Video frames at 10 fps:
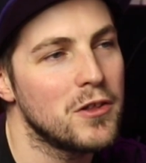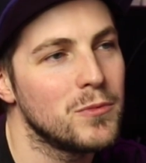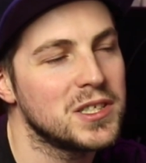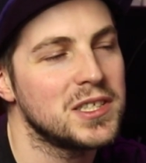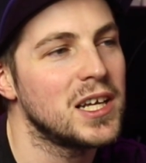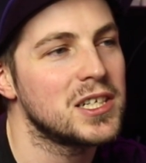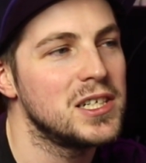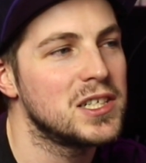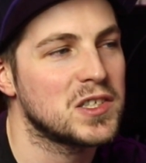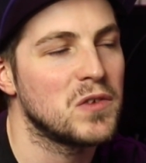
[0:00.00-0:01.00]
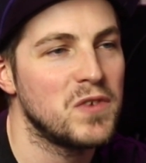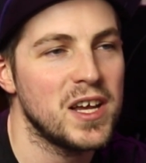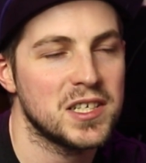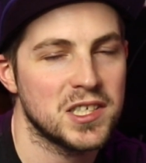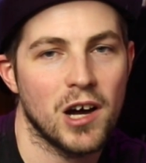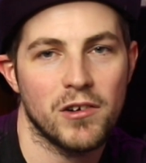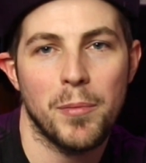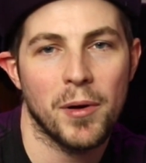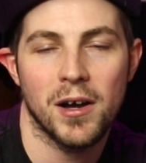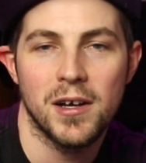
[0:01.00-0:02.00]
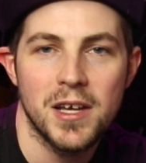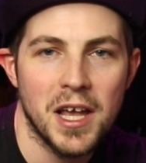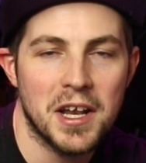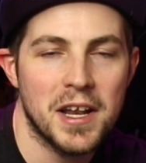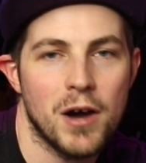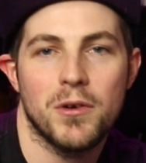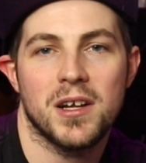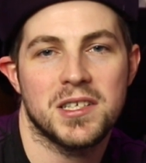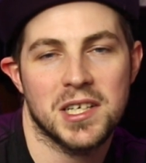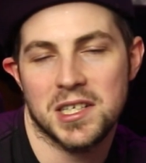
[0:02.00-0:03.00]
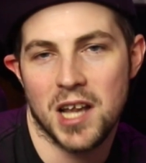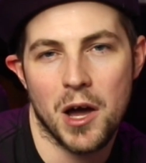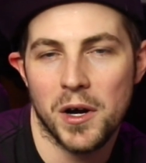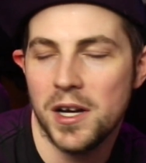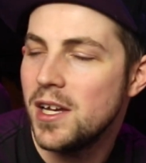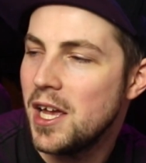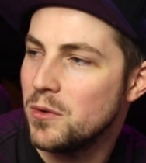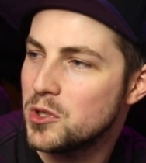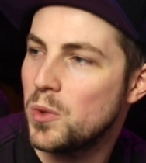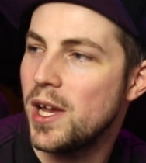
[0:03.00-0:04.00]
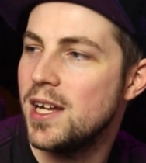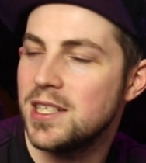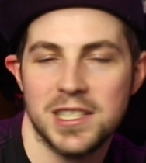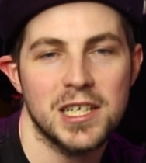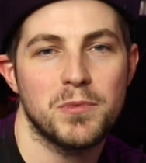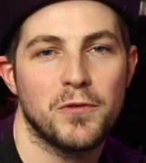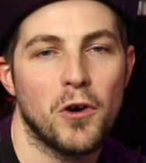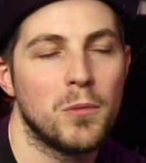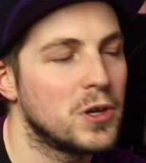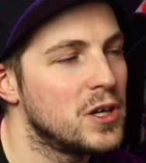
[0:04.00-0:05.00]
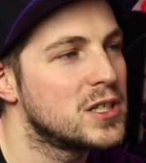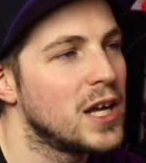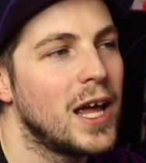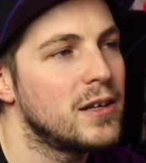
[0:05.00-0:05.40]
of them was essentially just a VSR upper in an L96 lower. It was weird, it didn't perform good,